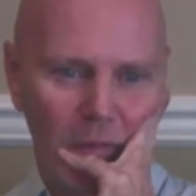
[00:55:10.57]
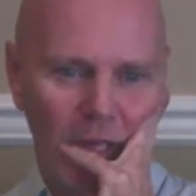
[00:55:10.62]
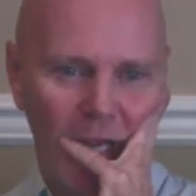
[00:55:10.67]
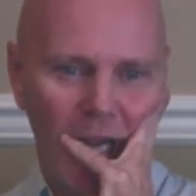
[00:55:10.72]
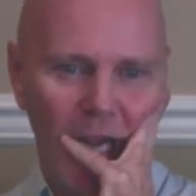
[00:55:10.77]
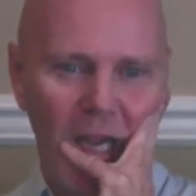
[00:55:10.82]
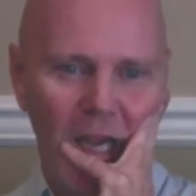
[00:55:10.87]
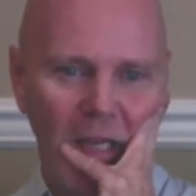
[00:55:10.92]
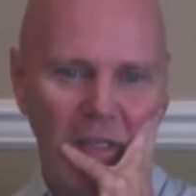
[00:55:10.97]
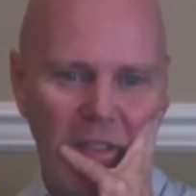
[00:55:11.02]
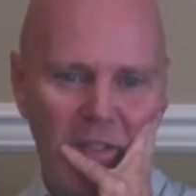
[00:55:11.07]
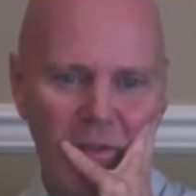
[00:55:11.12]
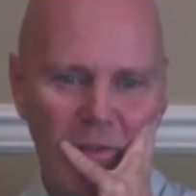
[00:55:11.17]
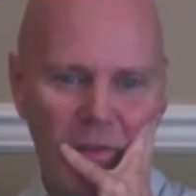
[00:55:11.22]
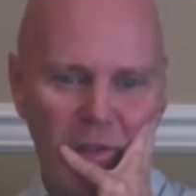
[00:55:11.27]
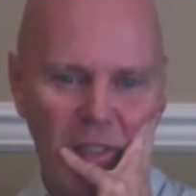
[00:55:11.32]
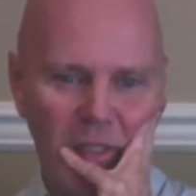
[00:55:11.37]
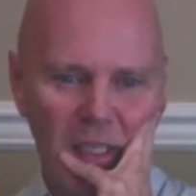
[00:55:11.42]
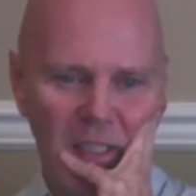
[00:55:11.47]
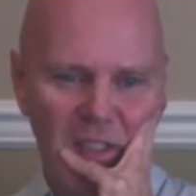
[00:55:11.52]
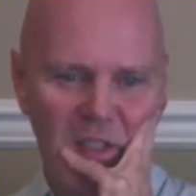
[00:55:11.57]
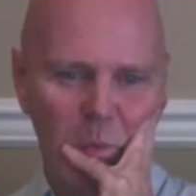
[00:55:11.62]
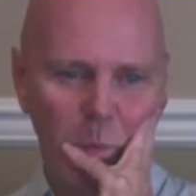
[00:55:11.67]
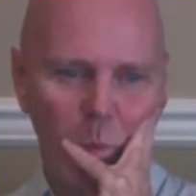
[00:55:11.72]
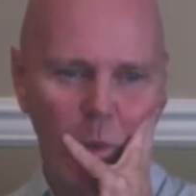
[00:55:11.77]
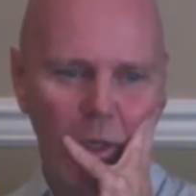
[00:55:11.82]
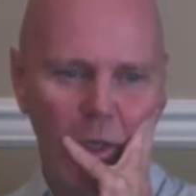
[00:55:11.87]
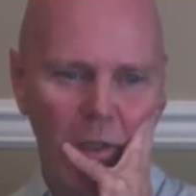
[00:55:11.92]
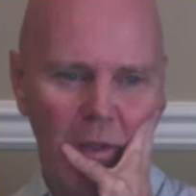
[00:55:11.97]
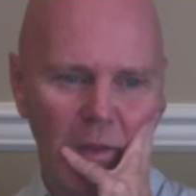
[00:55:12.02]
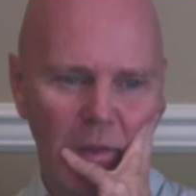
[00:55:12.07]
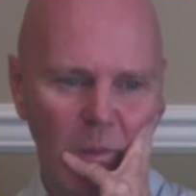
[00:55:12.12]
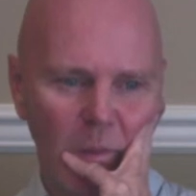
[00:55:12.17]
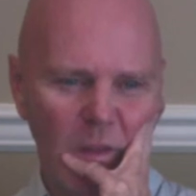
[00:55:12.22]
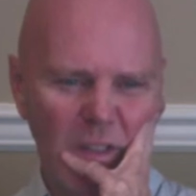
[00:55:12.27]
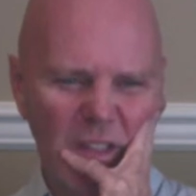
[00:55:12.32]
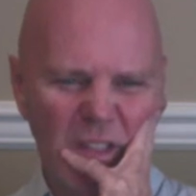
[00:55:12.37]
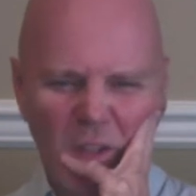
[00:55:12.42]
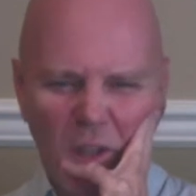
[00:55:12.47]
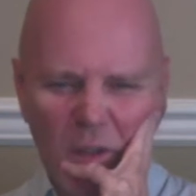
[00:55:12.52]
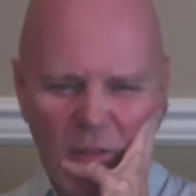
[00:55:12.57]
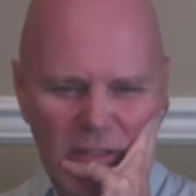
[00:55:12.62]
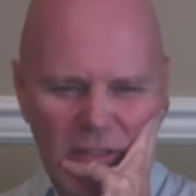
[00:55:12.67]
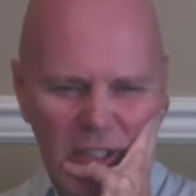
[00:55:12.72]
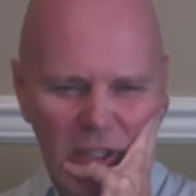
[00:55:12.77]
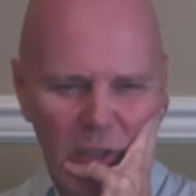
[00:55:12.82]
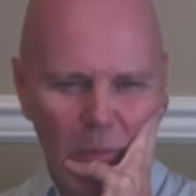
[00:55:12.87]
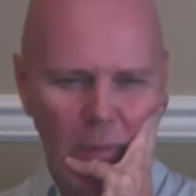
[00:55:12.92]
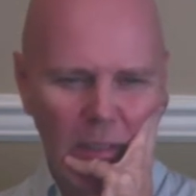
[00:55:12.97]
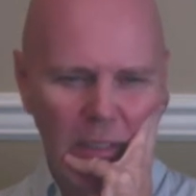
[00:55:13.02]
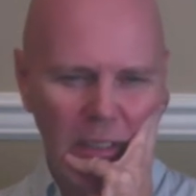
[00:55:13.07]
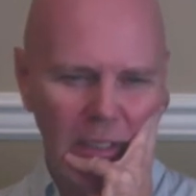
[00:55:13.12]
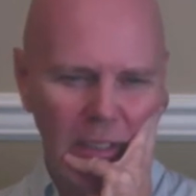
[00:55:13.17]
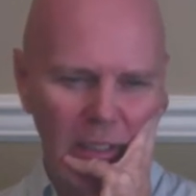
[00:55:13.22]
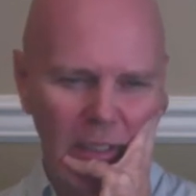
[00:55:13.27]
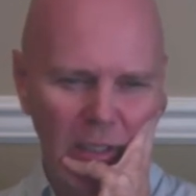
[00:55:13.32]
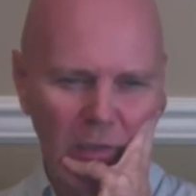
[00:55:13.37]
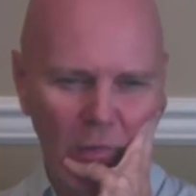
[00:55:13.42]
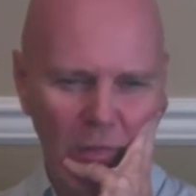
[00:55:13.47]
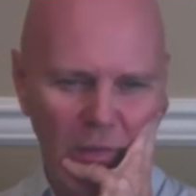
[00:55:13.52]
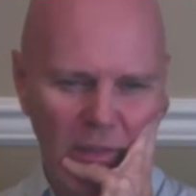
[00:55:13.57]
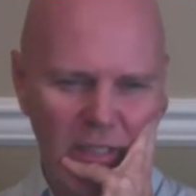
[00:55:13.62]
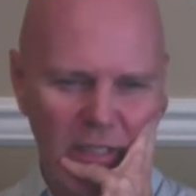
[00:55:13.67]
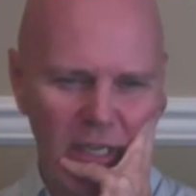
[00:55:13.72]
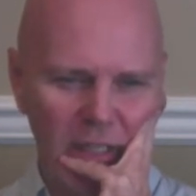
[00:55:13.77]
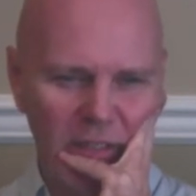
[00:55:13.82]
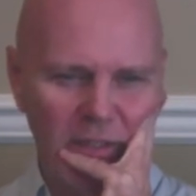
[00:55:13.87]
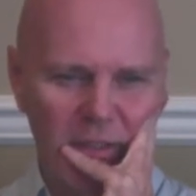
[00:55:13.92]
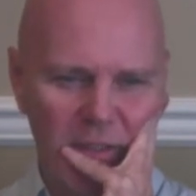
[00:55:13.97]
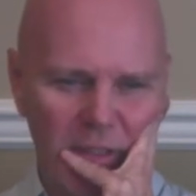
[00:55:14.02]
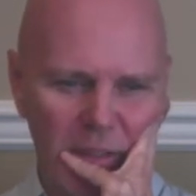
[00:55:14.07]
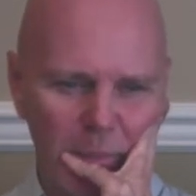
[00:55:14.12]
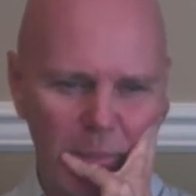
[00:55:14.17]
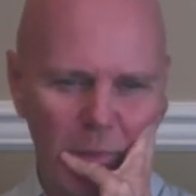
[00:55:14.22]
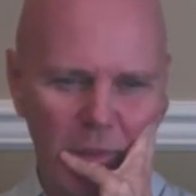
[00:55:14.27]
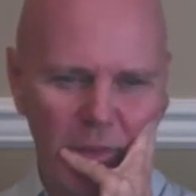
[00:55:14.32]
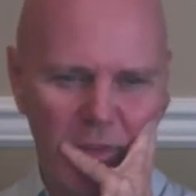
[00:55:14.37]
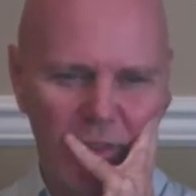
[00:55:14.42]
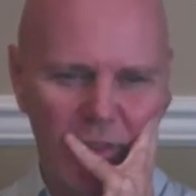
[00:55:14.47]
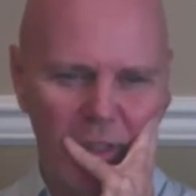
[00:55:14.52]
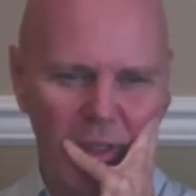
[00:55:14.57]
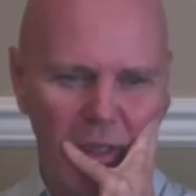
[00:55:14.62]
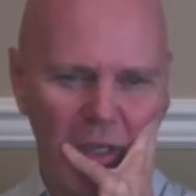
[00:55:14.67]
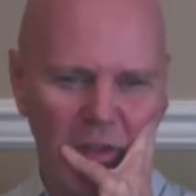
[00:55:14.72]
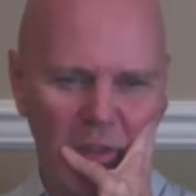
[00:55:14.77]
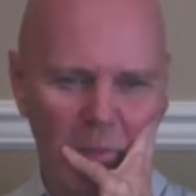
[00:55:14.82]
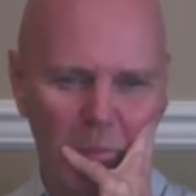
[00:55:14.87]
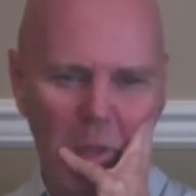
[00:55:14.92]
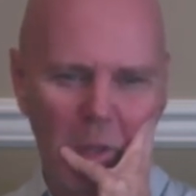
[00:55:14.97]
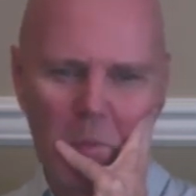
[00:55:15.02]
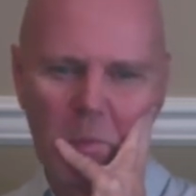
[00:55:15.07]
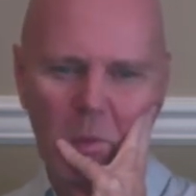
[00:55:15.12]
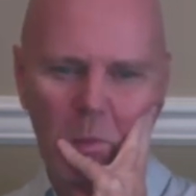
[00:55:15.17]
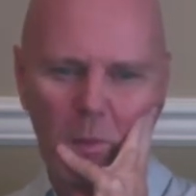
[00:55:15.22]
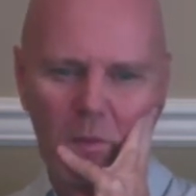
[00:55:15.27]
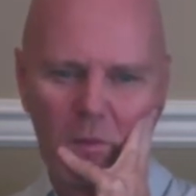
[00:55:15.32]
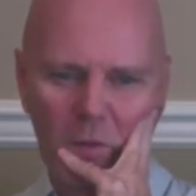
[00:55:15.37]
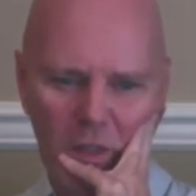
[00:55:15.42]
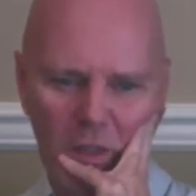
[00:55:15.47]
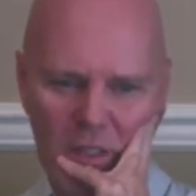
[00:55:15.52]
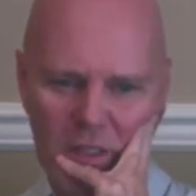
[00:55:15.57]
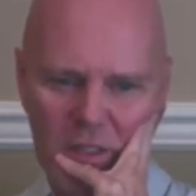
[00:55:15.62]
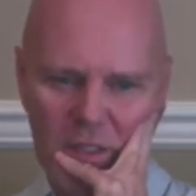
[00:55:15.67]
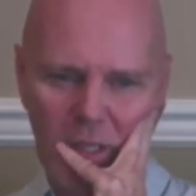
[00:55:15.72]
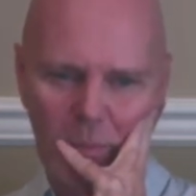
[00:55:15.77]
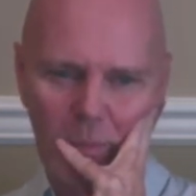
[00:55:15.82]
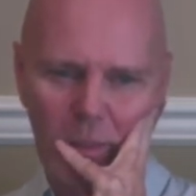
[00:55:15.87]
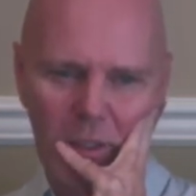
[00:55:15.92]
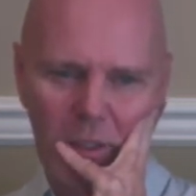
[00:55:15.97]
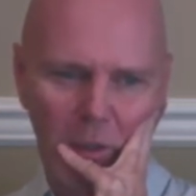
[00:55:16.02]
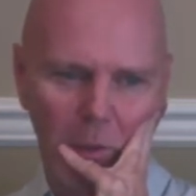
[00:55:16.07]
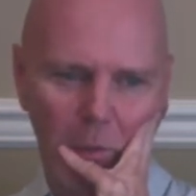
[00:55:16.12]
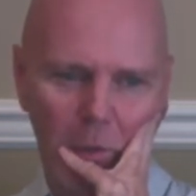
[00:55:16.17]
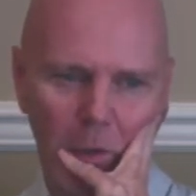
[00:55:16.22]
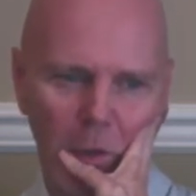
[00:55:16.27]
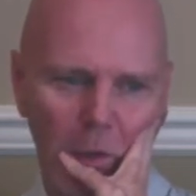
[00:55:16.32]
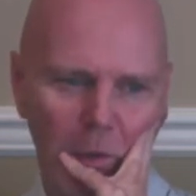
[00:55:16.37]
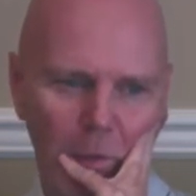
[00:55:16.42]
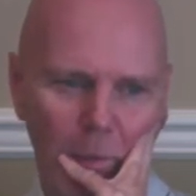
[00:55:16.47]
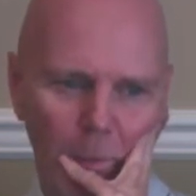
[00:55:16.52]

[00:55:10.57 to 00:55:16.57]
And the next one, it's not terribly clear here on the text, is it? But at the moment, we've got a semicolon,